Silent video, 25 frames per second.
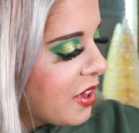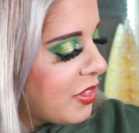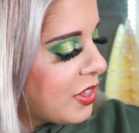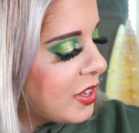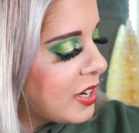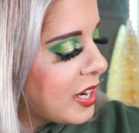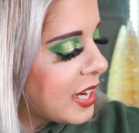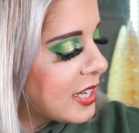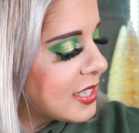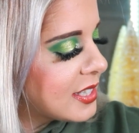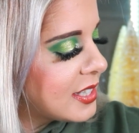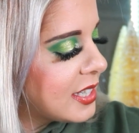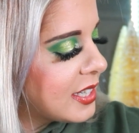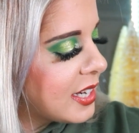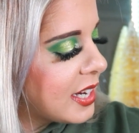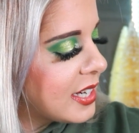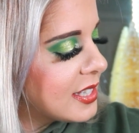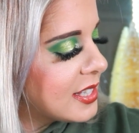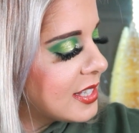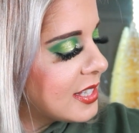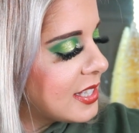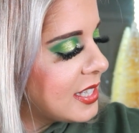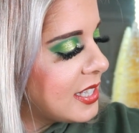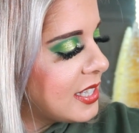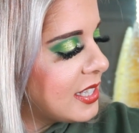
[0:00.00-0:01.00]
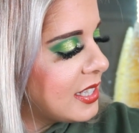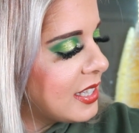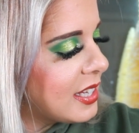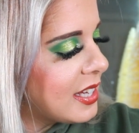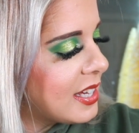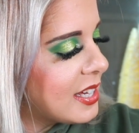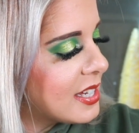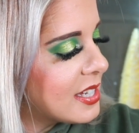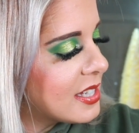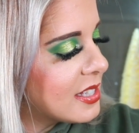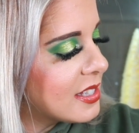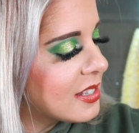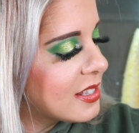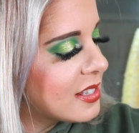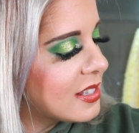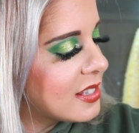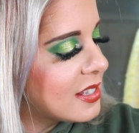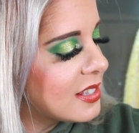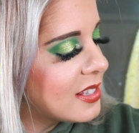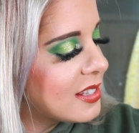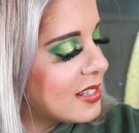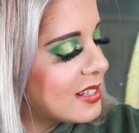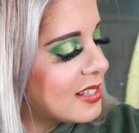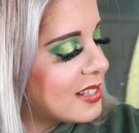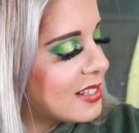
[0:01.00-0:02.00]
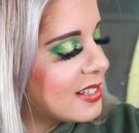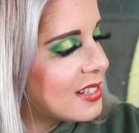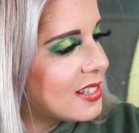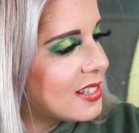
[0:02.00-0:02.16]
The next thing I see is...